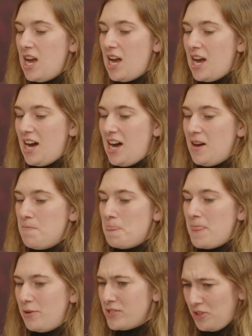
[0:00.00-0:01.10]

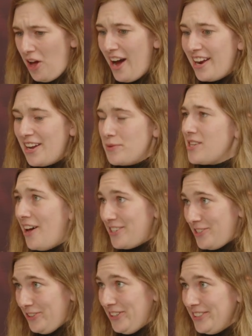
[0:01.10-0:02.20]
And it was a lot. It was a lot
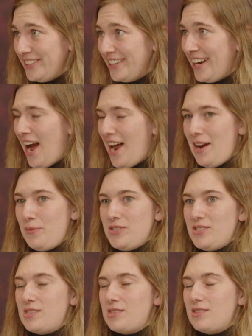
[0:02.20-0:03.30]
to learn, and I
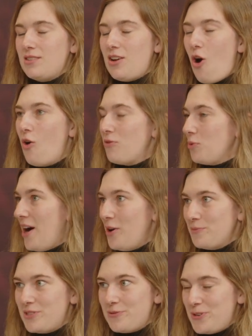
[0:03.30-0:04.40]
was
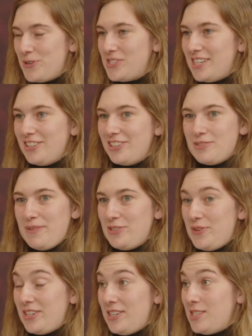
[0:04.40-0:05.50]
overwhelmed at first. And I looked at my
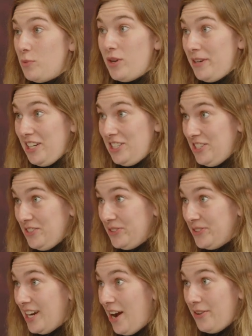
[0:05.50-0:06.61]
director. I said, "What am I going to do?"
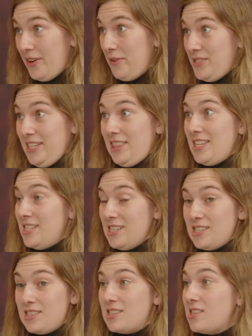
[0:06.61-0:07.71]
I was like, "This
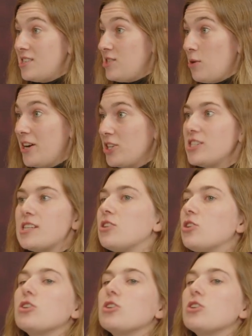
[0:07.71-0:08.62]
is so much." He said,